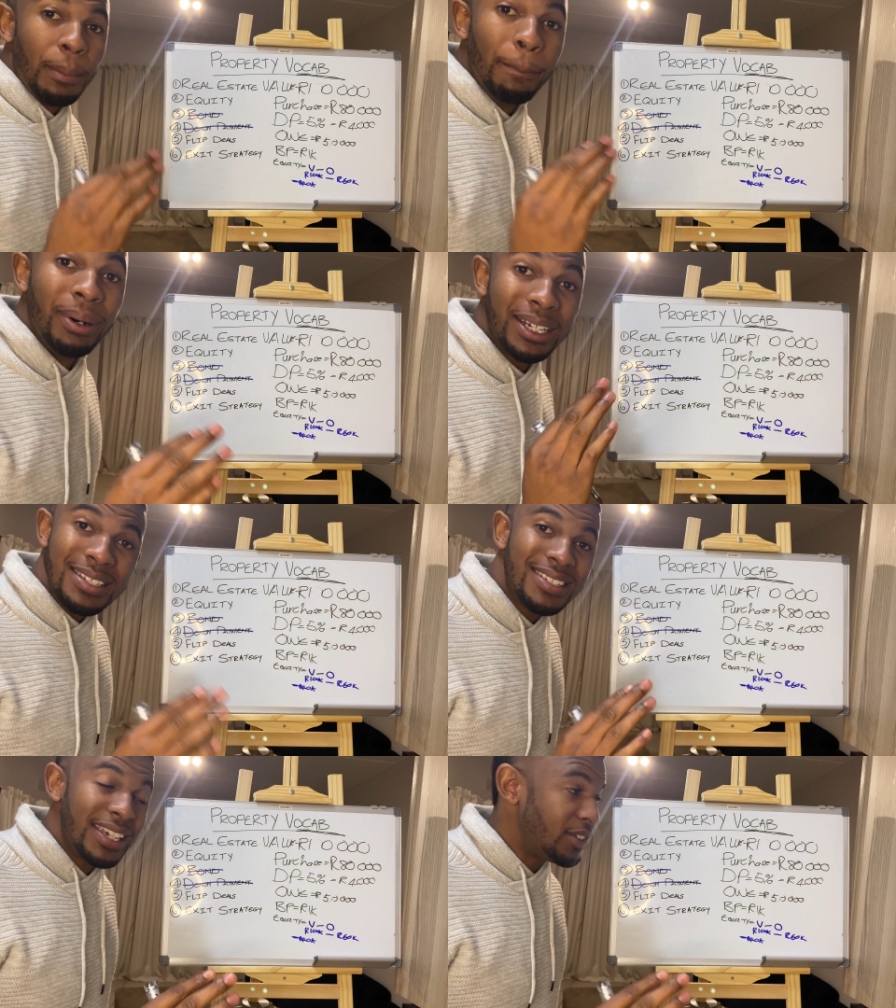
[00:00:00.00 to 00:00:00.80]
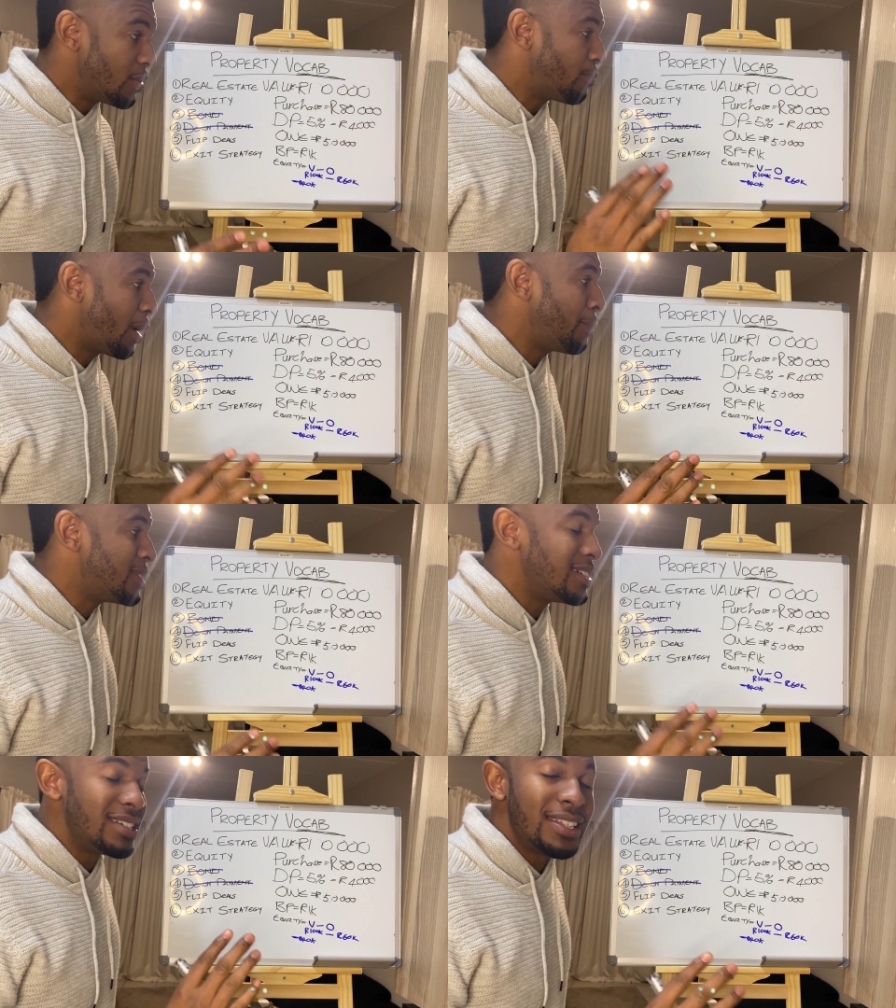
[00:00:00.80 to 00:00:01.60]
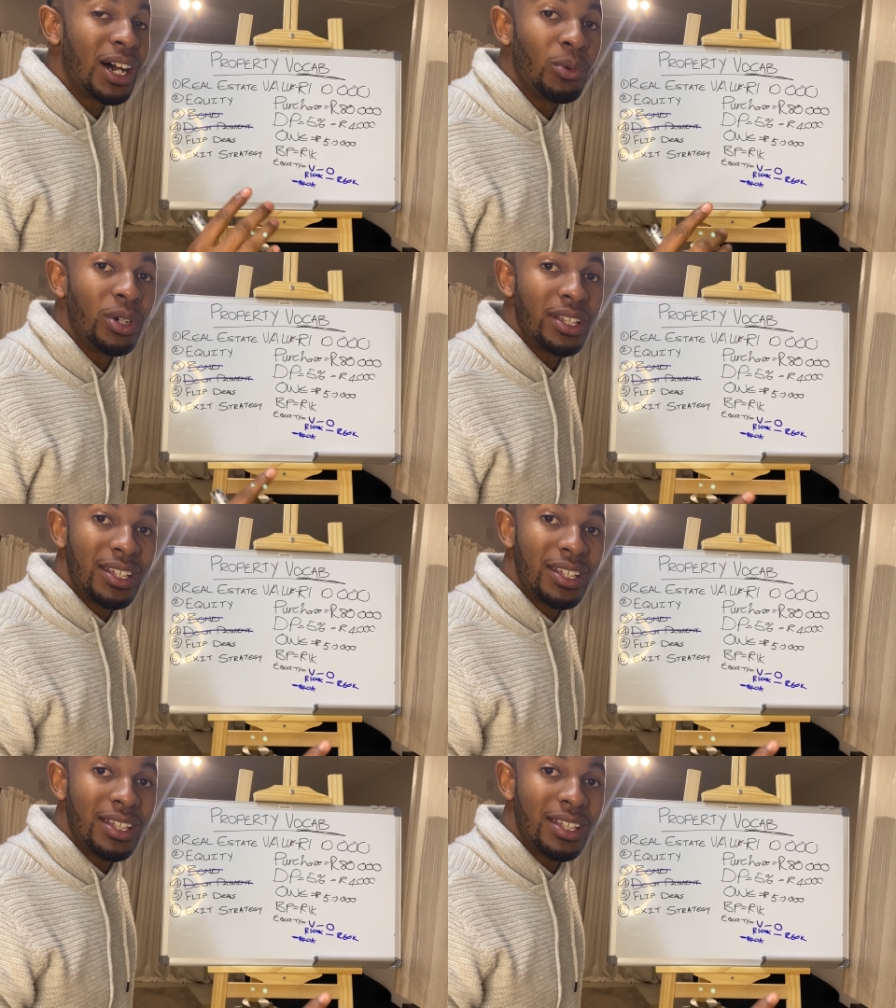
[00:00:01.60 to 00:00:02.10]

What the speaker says: but instead your property is now worth